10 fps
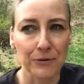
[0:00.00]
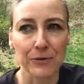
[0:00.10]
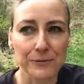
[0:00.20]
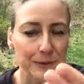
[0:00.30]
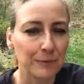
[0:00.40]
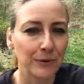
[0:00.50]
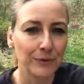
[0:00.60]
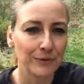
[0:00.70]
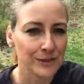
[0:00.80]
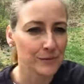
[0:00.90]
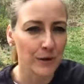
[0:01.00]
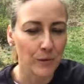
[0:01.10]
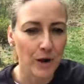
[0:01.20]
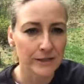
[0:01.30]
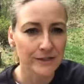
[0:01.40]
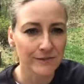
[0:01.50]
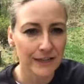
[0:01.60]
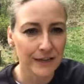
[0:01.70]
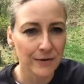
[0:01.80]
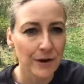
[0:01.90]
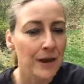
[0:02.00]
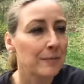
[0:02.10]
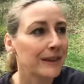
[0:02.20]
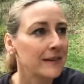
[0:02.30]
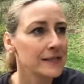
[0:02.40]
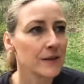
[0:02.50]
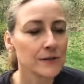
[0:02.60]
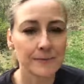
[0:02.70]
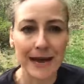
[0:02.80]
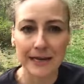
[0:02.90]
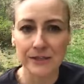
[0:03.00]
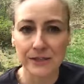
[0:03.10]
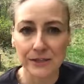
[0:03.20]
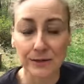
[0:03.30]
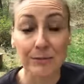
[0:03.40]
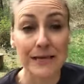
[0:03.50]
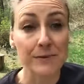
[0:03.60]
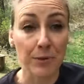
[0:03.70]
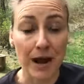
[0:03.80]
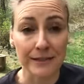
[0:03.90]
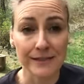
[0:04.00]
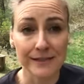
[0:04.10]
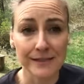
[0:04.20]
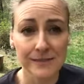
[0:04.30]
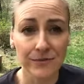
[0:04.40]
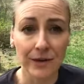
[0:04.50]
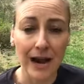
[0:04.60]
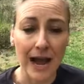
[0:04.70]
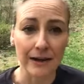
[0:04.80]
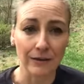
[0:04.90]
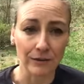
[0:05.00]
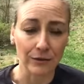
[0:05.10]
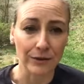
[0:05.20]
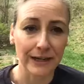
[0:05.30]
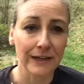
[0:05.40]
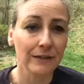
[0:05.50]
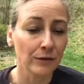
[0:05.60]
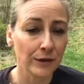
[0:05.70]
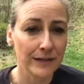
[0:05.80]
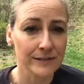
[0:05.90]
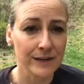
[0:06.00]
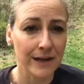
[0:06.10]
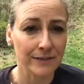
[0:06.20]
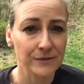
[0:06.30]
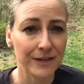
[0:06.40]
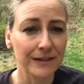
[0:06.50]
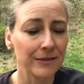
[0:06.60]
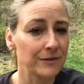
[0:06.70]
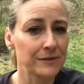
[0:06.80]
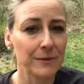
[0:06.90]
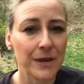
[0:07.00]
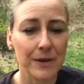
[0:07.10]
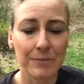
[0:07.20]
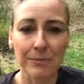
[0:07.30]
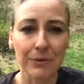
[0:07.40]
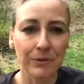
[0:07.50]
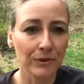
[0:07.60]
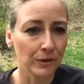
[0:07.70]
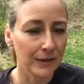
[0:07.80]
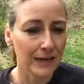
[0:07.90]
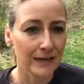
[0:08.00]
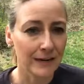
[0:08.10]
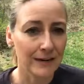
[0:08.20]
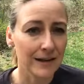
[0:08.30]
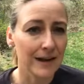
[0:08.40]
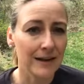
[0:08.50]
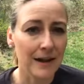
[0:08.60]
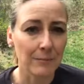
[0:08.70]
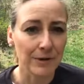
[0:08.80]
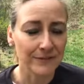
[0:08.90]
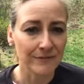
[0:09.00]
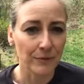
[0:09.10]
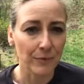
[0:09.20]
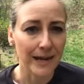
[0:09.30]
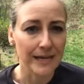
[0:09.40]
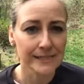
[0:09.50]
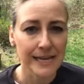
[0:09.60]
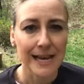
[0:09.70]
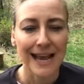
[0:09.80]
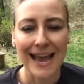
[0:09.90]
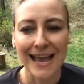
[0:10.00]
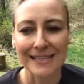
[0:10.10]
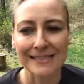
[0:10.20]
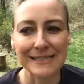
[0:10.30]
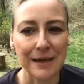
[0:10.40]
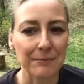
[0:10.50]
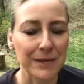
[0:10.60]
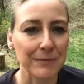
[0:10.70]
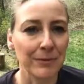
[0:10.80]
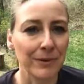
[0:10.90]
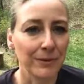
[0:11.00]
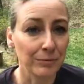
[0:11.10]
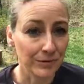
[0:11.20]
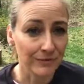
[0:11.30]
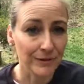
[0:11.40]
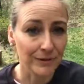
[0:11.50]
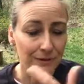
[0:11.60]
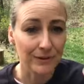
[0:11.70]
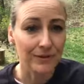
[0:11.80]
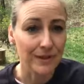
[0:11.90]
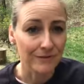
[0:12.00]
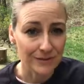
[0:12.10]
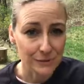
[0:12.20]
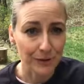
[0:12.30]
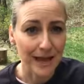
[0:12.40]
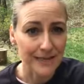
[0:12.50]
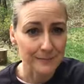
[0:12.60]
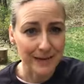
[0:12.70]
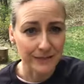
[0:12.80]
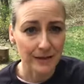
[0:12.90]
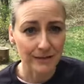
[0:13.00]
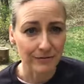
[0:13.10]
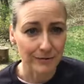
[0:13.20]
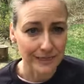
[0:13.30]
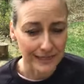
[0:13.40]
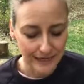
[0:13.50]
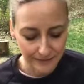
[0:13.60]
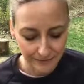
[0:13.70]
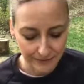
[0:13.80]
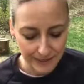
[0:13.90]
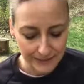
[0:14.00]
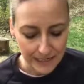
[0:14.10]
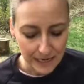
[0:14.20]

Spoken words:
those people who just want to watch the video, but this goes back to best practices for adult learning and learning styles, right? There's people learn in a number of different ways, and some people prefer the visual aspect of reading, right?